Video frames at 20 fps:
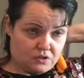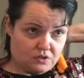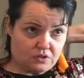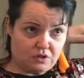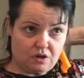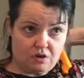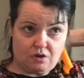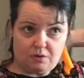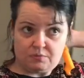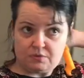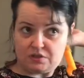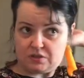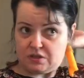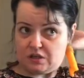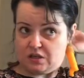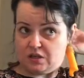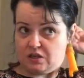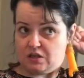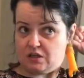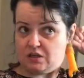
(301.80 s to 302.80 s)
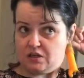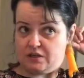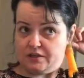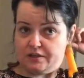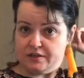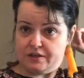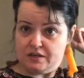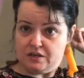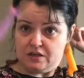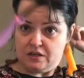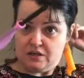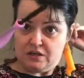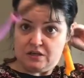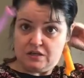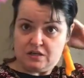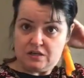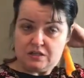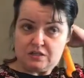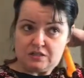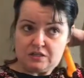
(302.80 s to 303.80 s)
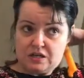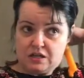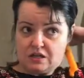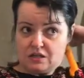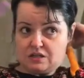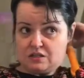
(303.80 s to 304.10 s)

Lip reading: So I'm just gonna take